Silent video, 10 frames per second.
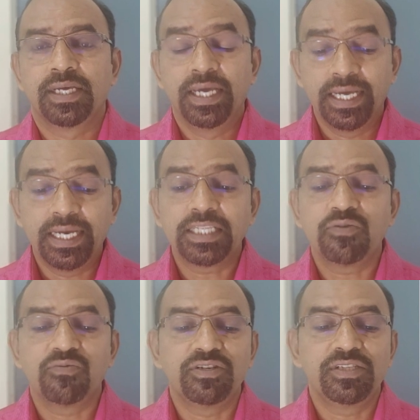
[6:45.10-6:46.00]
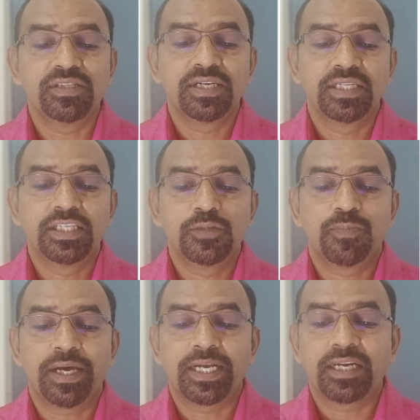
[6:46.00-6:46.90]
In other words, this
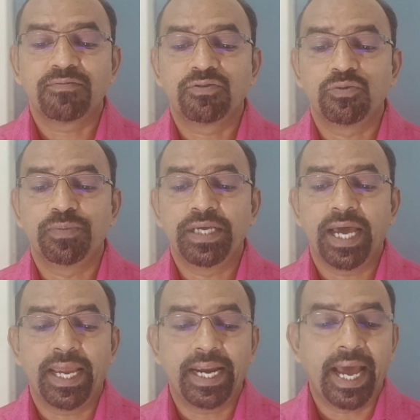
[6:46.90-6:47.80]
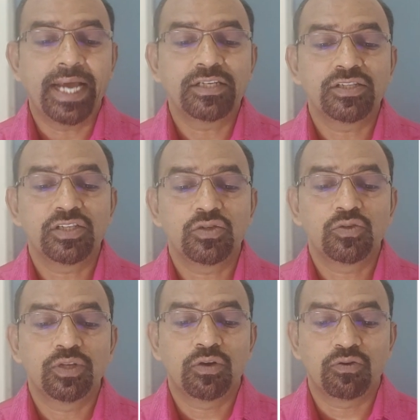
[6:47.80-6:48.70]
paragraph should be an answer to
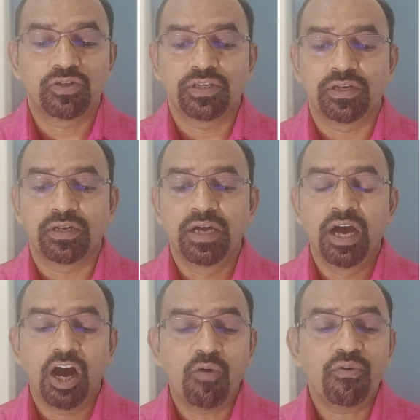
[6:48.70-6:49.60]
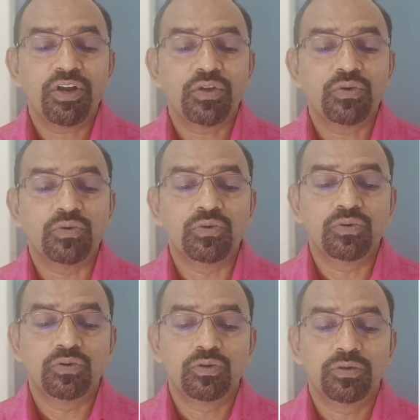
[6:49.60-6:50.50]
the question, how are
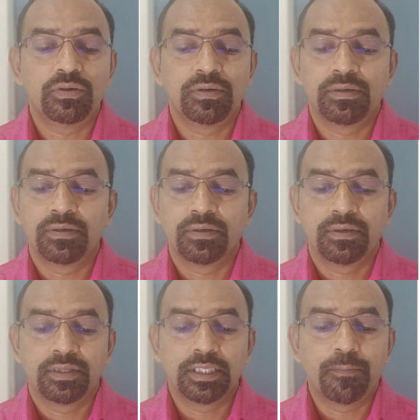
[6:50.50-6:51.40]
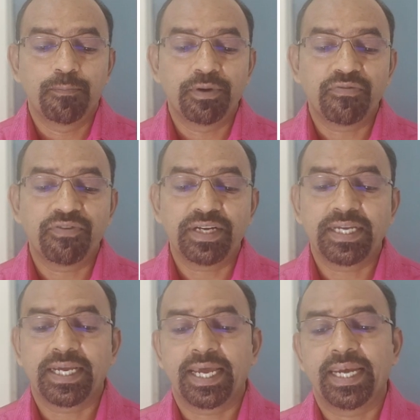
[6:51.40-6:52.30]
you the
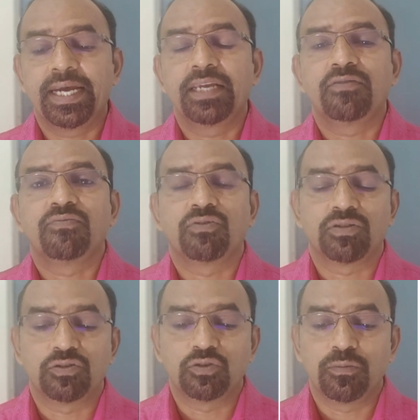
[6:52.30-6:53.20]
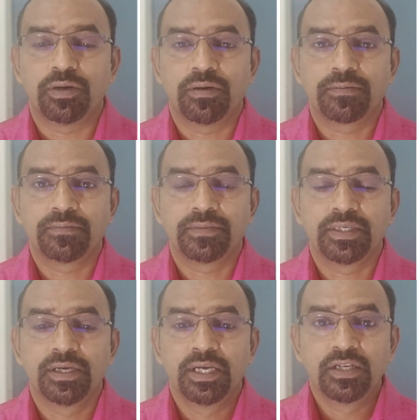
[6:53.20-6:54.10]
perfect candidate for the job?
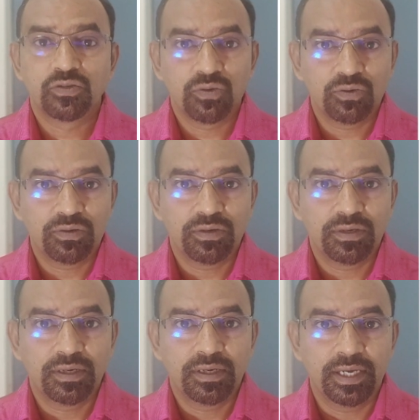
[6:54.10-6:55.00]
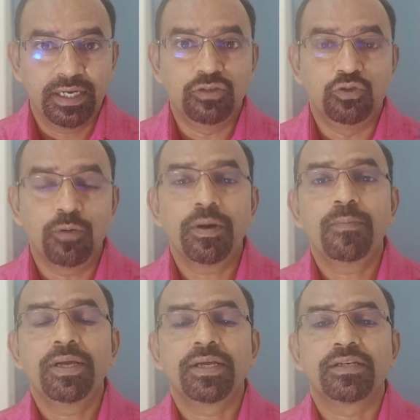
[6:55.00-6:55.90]
So in a job
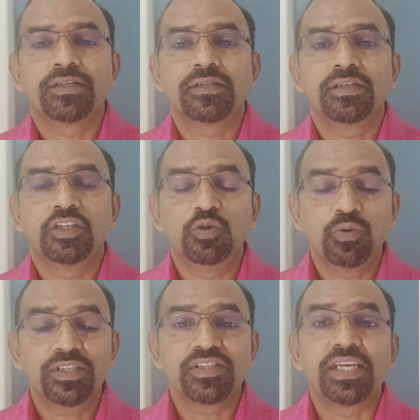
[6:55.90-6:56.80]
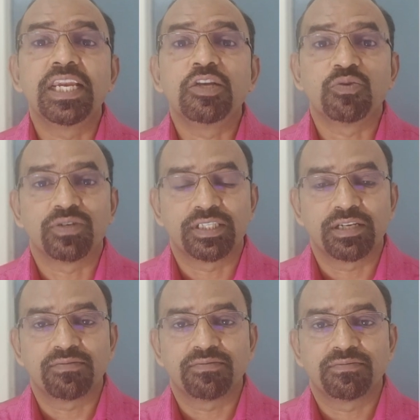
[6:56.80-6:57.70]
application, you are selling
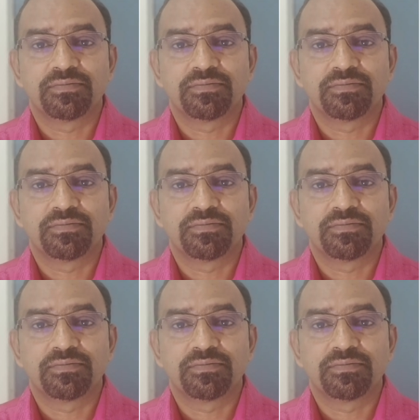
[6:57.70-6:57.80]
yourself.